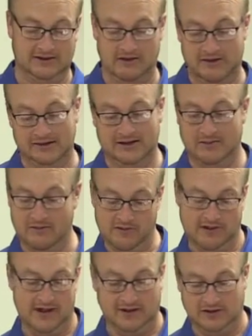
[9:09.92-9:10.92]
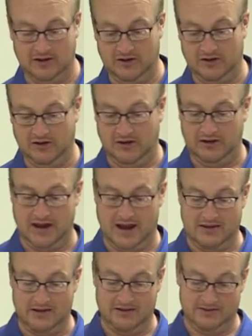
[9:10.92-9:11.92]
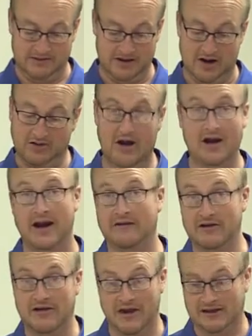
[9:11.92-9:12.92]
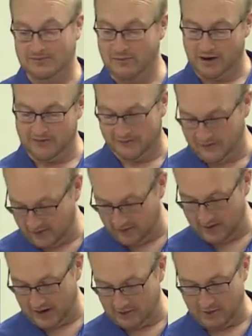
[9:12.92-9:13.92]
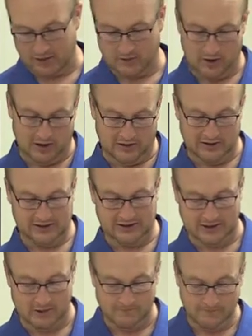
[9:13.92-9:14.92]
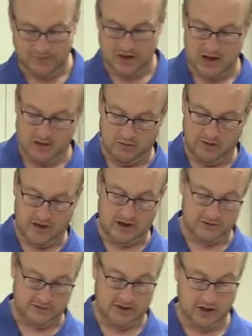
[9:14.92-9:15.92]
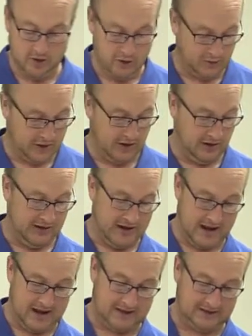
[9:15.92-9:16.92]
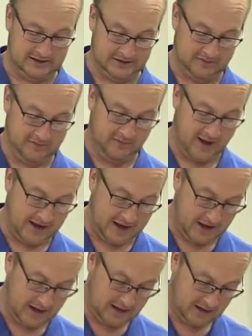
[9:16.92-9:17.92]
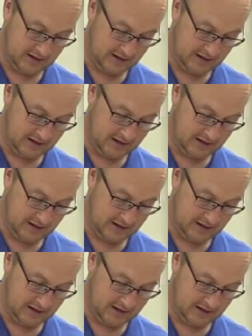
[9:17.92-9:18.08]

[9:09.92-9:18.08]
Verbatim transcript: So that's some of the things you can look at that, you know, not everything's perfect no matter what quality. So we got two really nice flaky